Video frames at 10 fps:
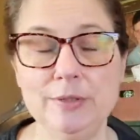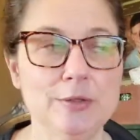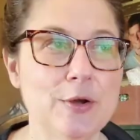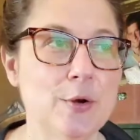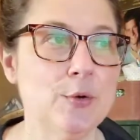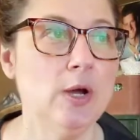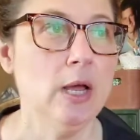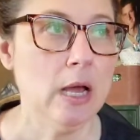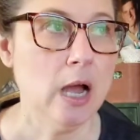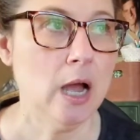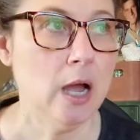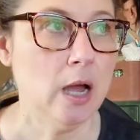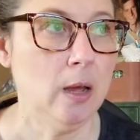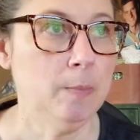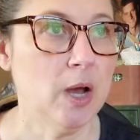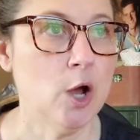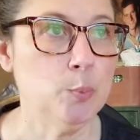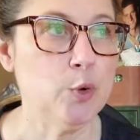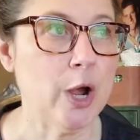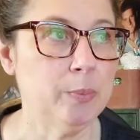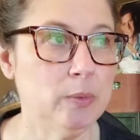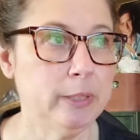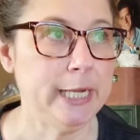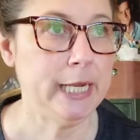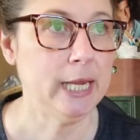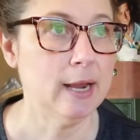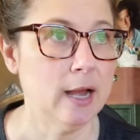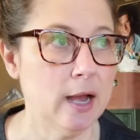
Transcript: So I'll probably